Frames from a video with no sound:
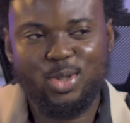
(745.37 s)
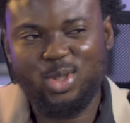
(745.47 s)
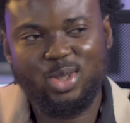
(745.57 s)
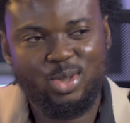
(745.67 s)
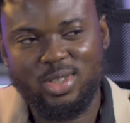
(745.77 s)
I
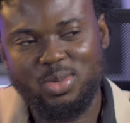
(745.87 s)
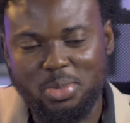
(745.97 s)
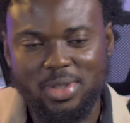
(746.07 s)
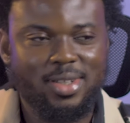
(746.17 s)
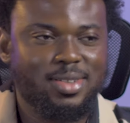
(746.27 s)
don't know, you don't know
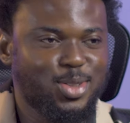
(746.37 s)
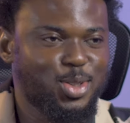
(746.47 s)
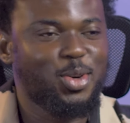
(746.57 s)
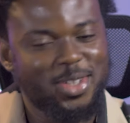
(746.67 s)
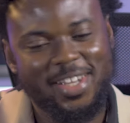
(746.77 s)
these people, yeah,
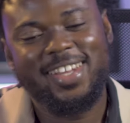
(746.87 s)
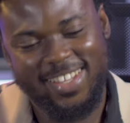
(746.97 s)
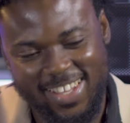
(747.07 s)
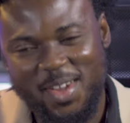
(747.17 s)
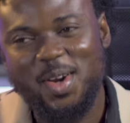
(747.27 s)
but you know,
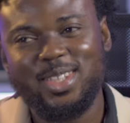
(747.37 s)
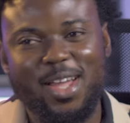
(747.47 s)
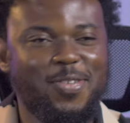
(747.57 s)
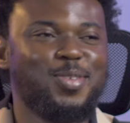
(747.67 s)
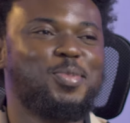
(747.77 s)
yeah,
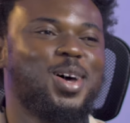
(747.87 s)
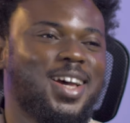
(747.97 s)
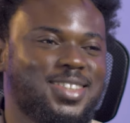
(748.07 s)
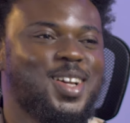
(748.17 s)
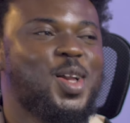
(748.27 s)
the
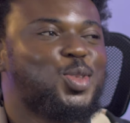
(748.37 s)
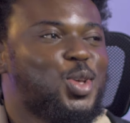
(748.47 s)
footballers.